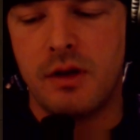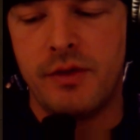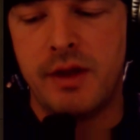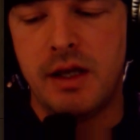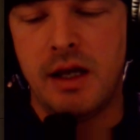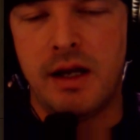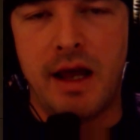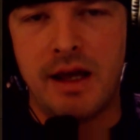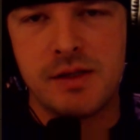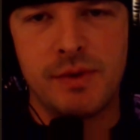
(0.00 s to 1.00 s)
the
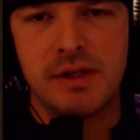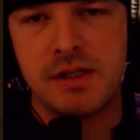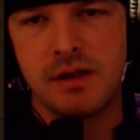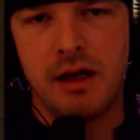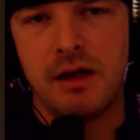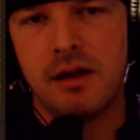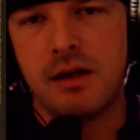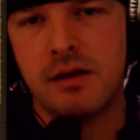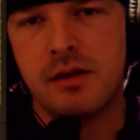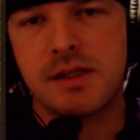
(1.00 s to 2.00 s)
enhancements
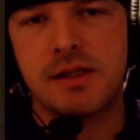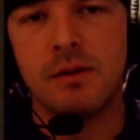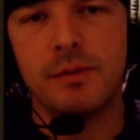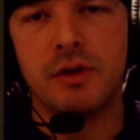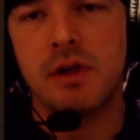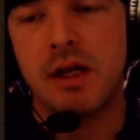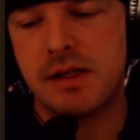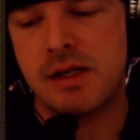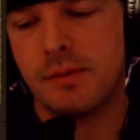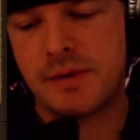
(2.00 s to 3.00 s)
and Selma
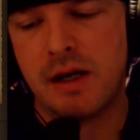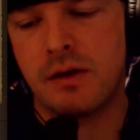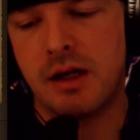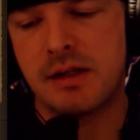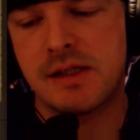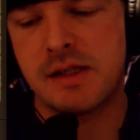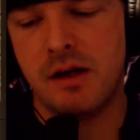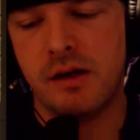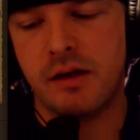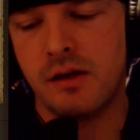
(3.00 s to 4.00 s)
has helped out a
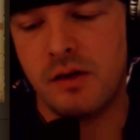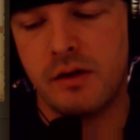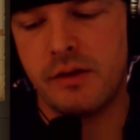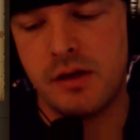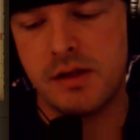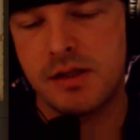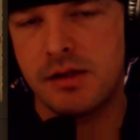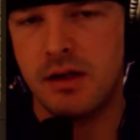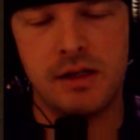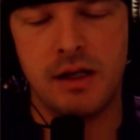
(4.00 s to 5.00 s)
ton on this.
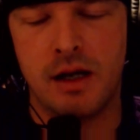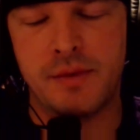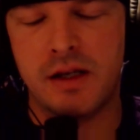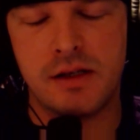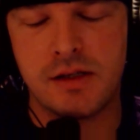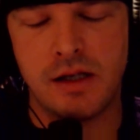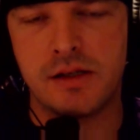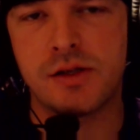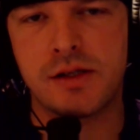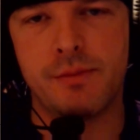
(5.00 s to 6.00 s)
I mean, it's
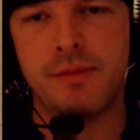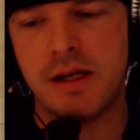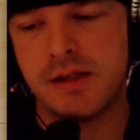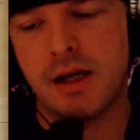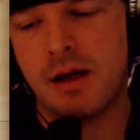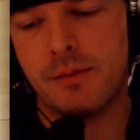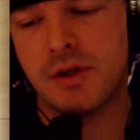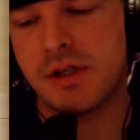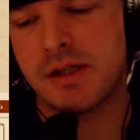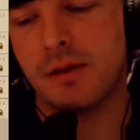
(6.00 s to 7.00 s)
just amazing how
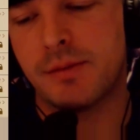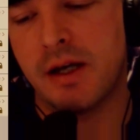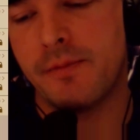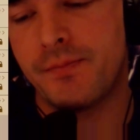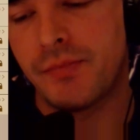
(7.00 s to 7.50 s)
much it's helped out.